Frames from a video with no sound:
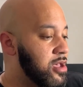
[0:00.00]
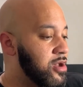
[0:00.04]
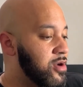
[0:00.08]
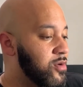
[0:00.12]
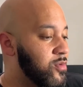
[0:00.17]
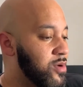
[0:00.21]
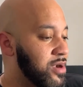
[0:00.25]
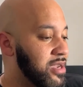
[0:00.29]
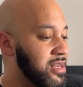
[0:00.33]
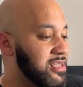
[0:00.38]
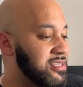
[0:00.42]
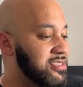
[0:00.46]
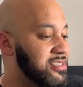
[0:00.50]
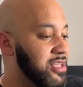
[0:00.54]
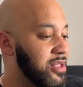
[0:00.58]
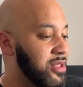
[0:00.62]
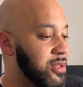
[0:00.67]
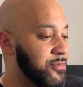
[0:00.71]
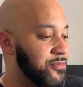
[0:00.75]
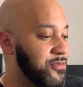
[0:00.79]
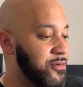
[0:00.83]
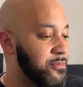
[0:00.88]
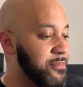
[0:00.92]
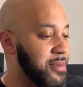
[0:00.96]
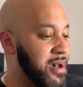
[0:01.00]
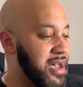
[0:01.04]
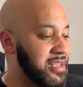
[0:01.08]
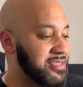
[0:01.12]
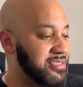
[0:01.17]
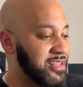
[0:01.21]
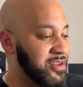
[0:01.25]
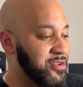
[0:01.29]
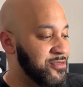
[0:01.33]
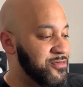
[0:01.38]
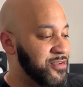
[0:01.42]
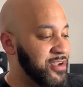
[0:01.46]
We're going to steal him from
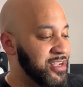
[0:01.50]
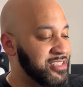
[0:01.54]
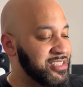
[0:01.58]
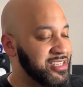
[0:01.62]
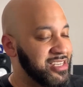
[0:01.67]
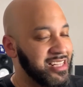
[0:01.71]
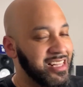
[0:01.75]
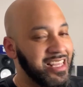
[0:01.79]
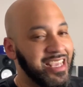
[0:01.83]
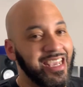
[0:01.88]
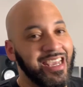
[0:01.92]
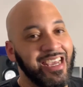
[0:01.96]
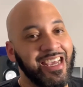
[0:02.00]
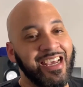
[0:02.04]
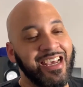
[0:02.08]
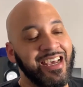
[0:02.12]
Boston eventually.